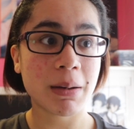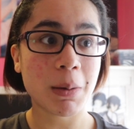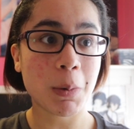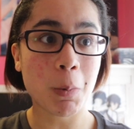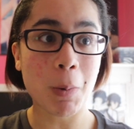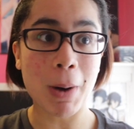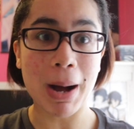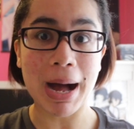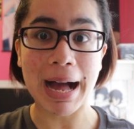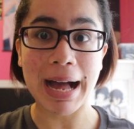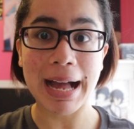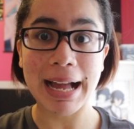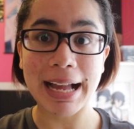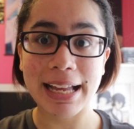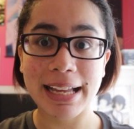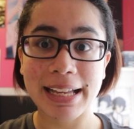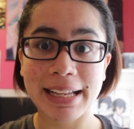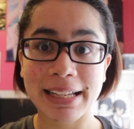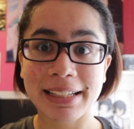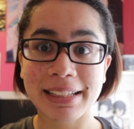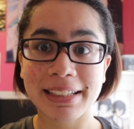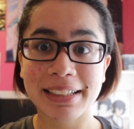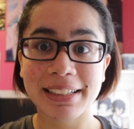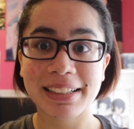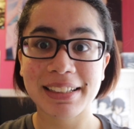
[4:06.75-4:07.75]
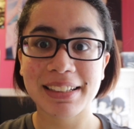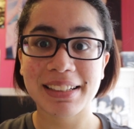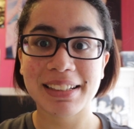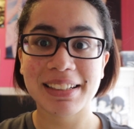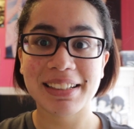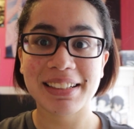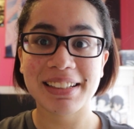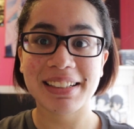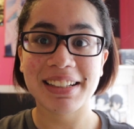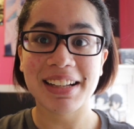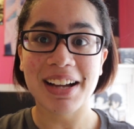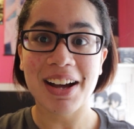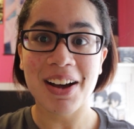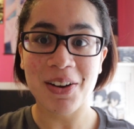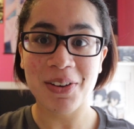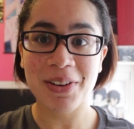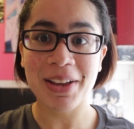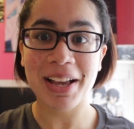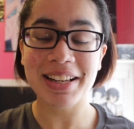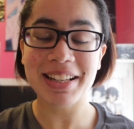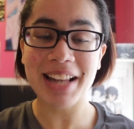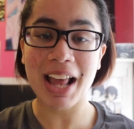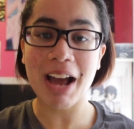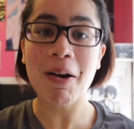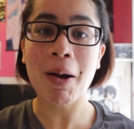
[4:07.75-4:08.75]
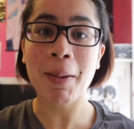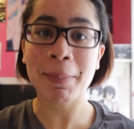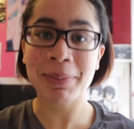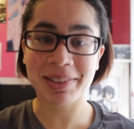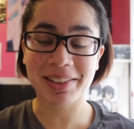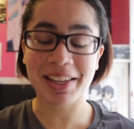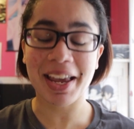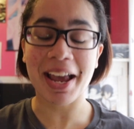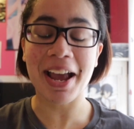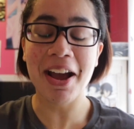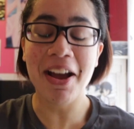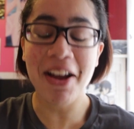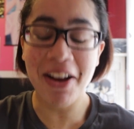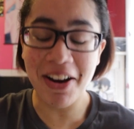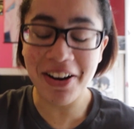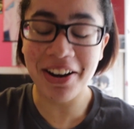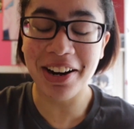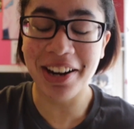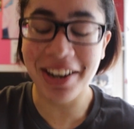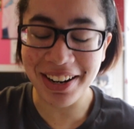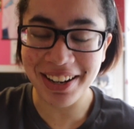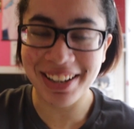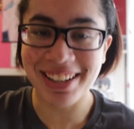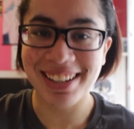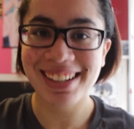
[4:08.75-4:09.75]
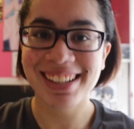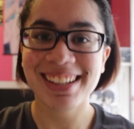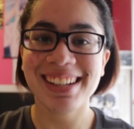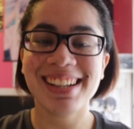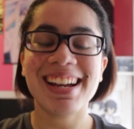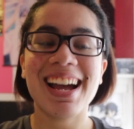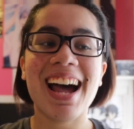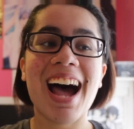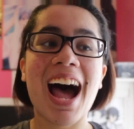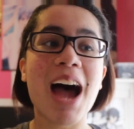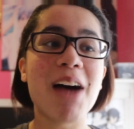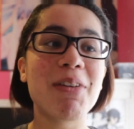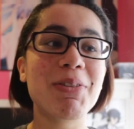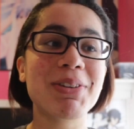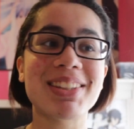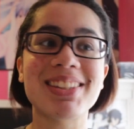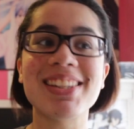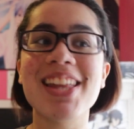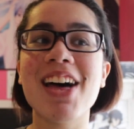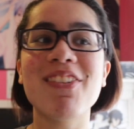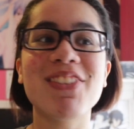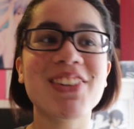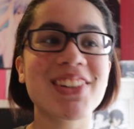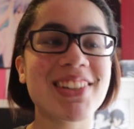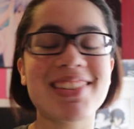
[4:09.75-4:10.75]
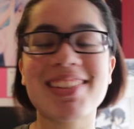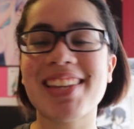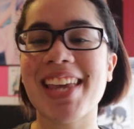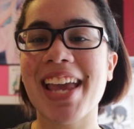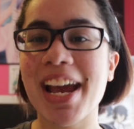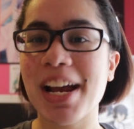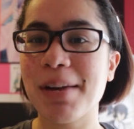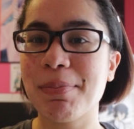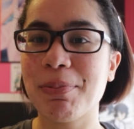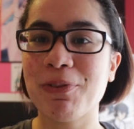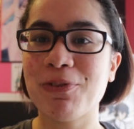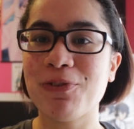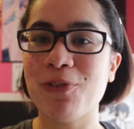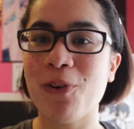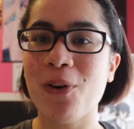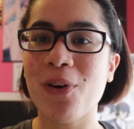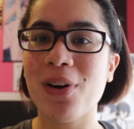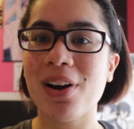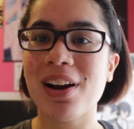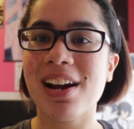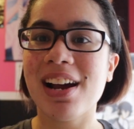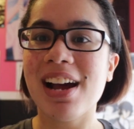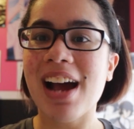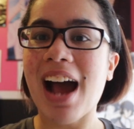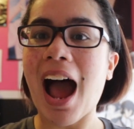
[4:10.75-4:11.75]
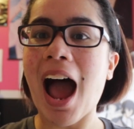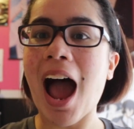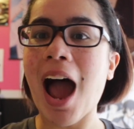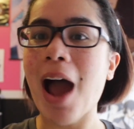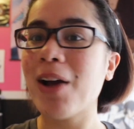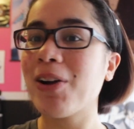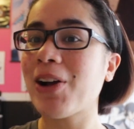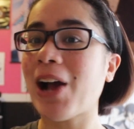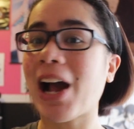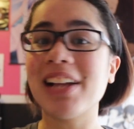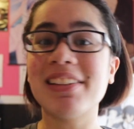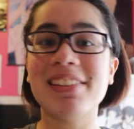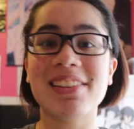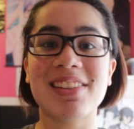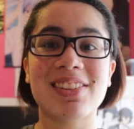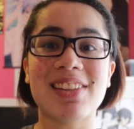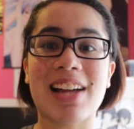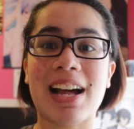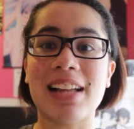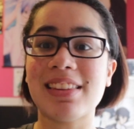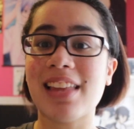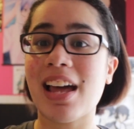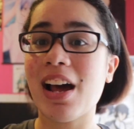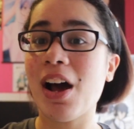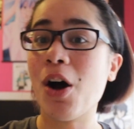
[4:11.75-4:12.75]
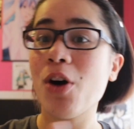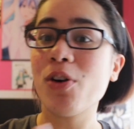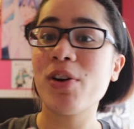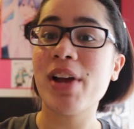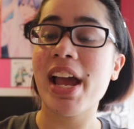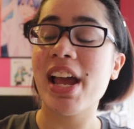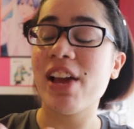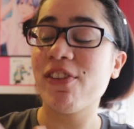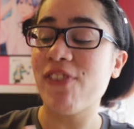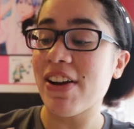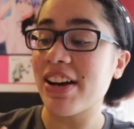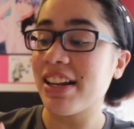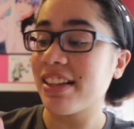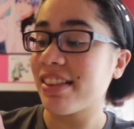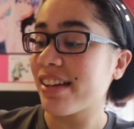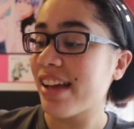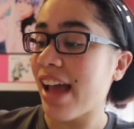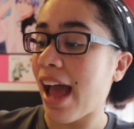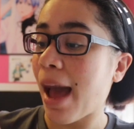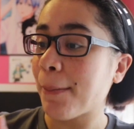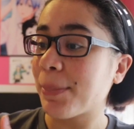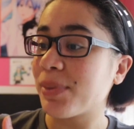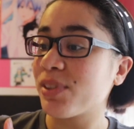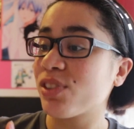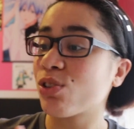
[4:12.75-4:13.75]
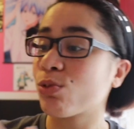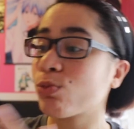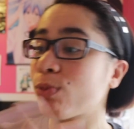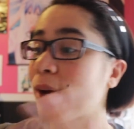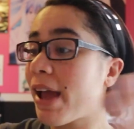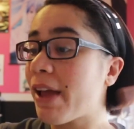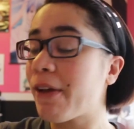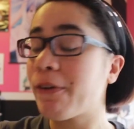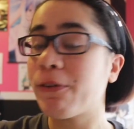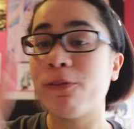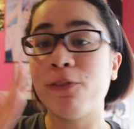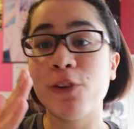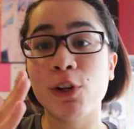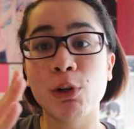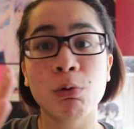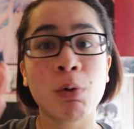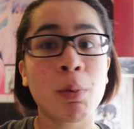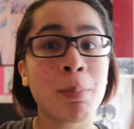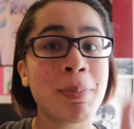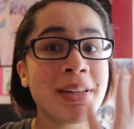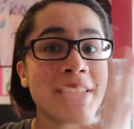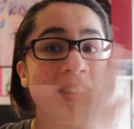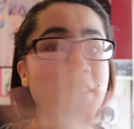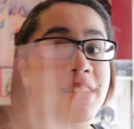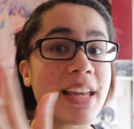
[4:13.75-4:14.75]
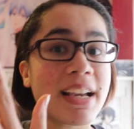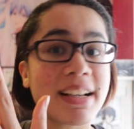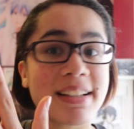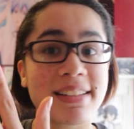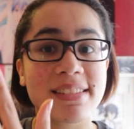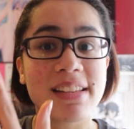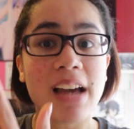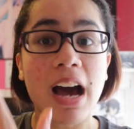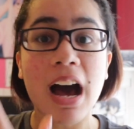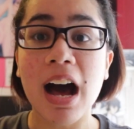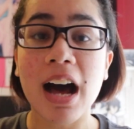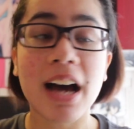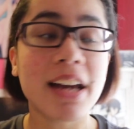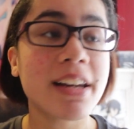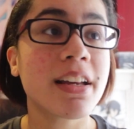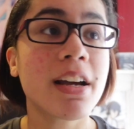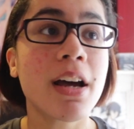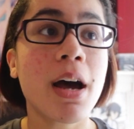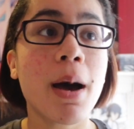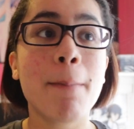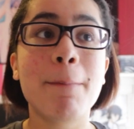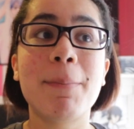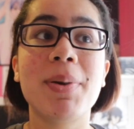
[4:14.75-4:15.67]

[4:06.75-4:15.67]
Why? Okay, now I'm scared. I was never scared before. I, I, just thought that, okay, if anything happened to Ray, Phil will be the next god.